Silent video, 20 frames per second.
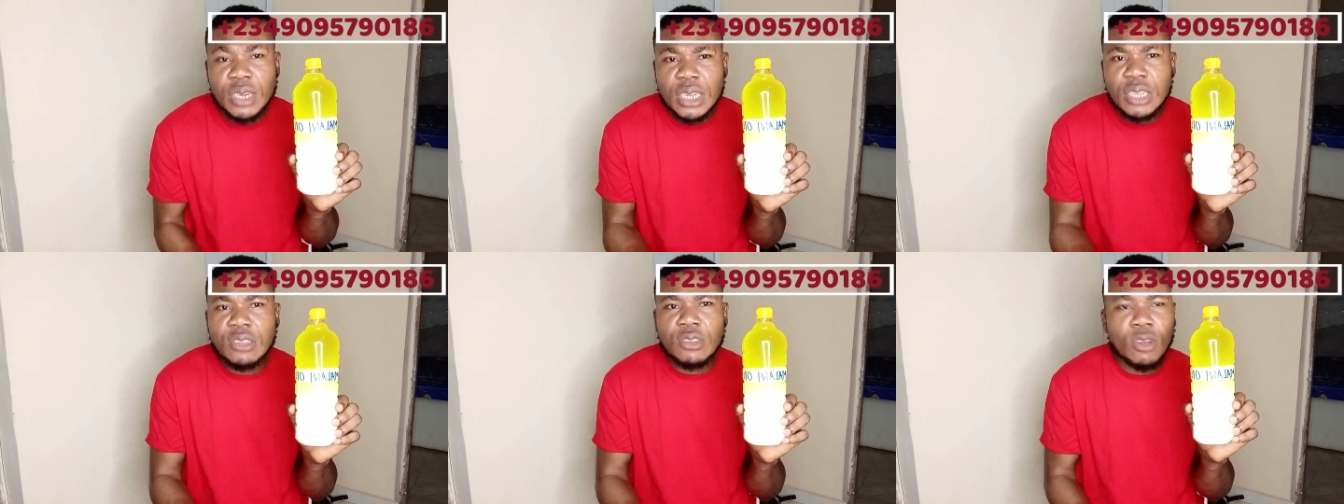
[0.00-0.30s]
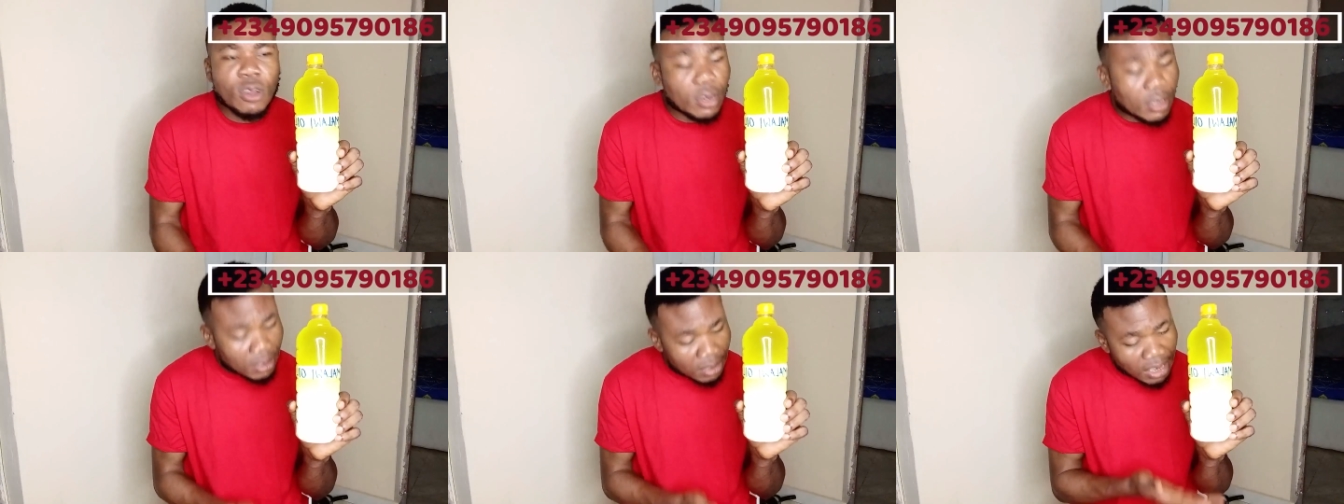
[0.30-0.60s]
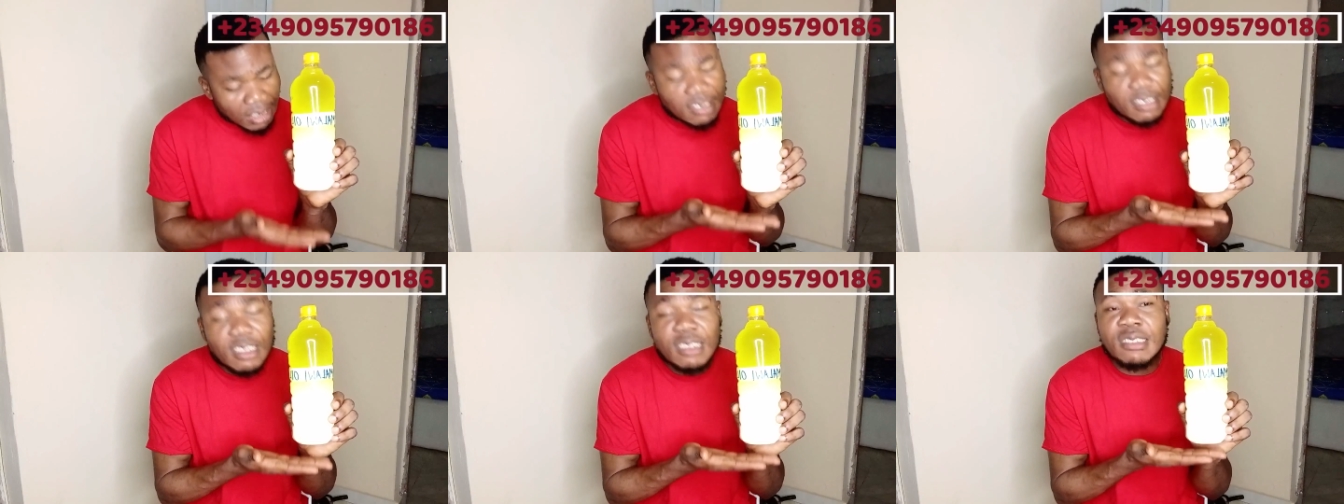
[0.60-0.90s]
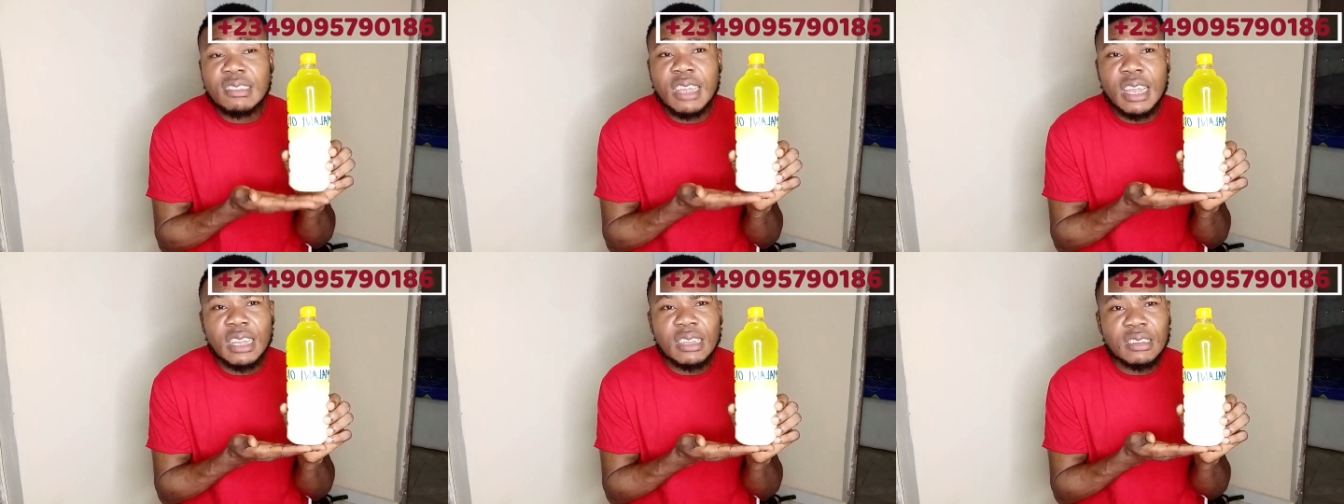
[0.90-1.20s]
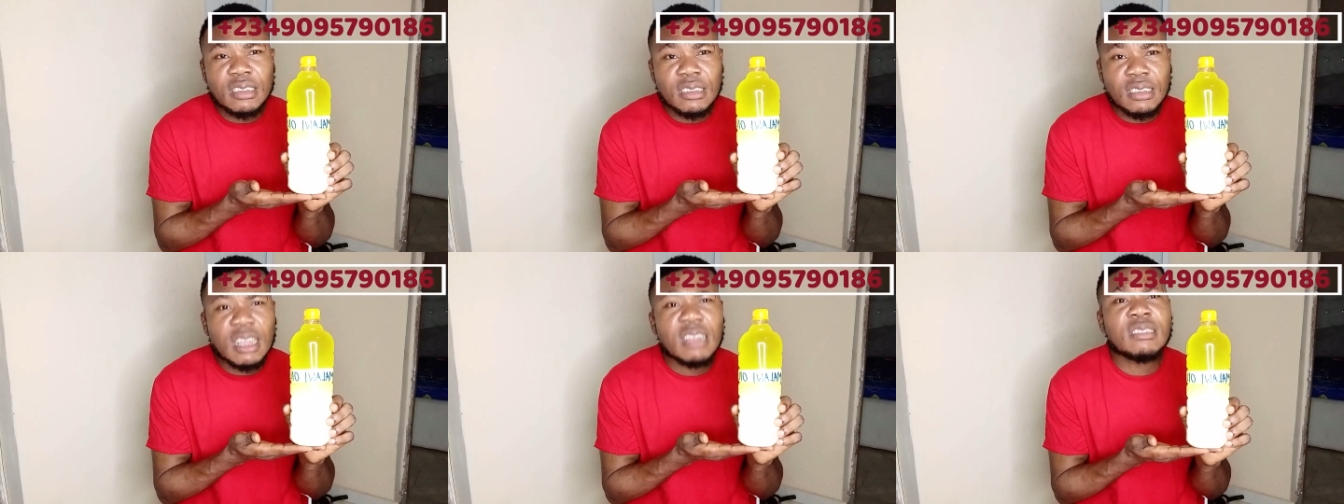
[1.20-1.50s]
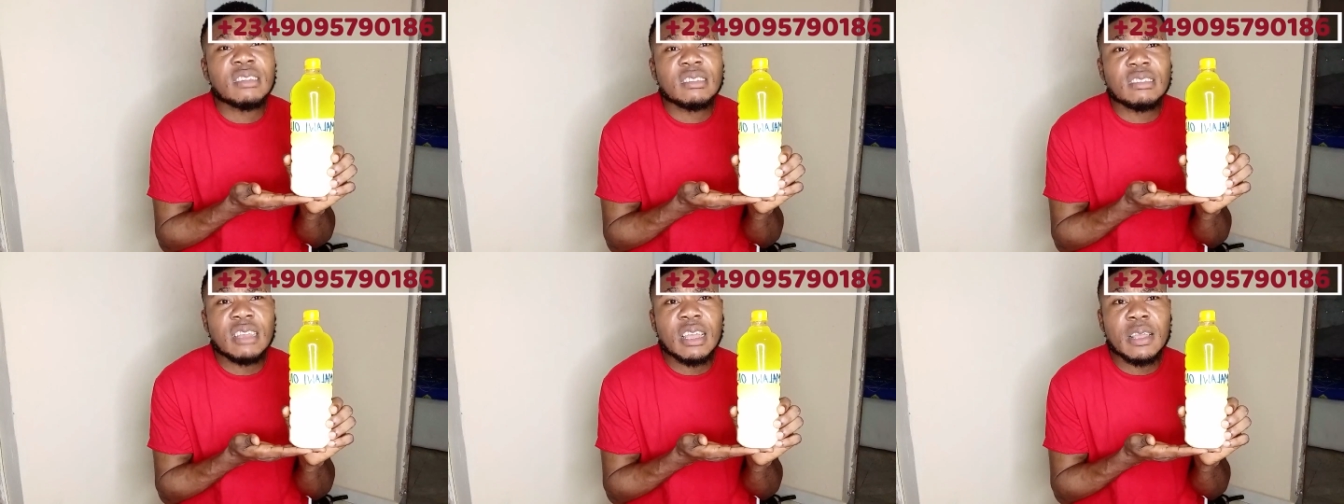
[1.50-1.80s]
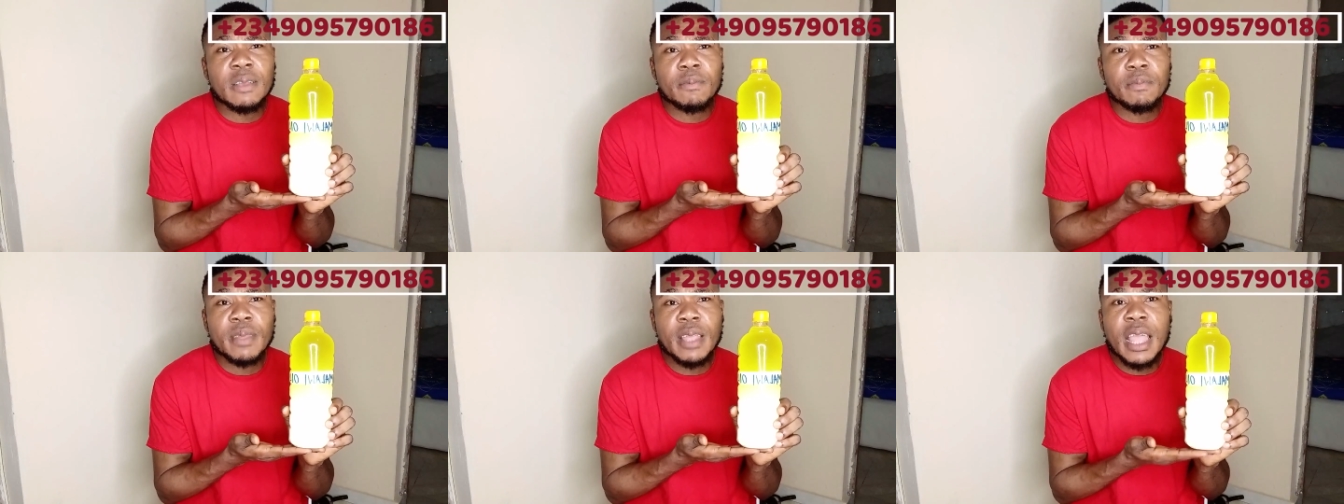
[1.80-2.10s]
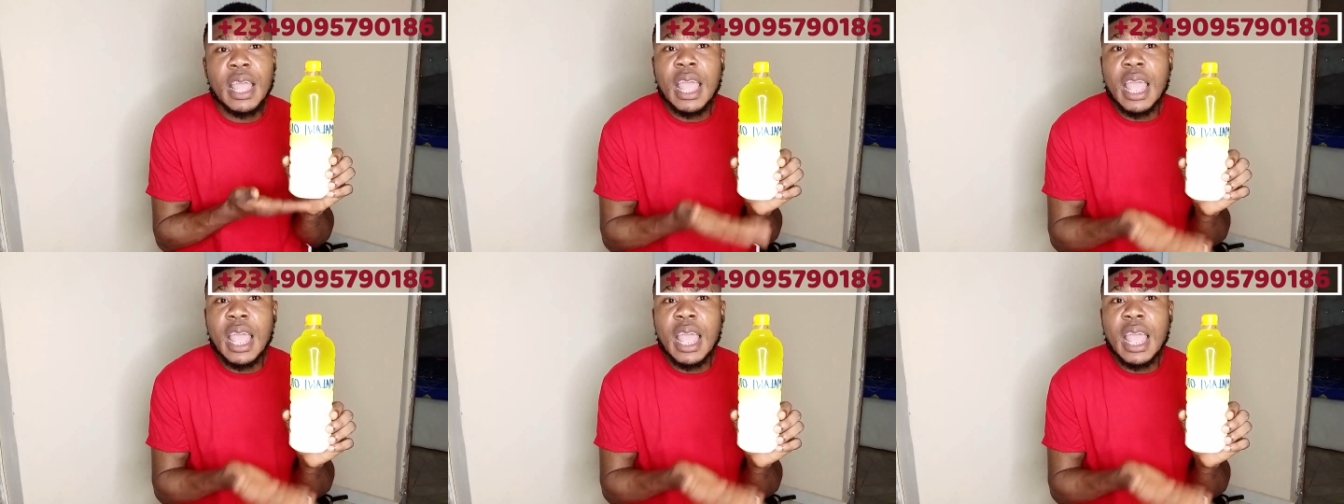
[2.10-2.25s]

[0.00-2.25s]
Retail. This is it.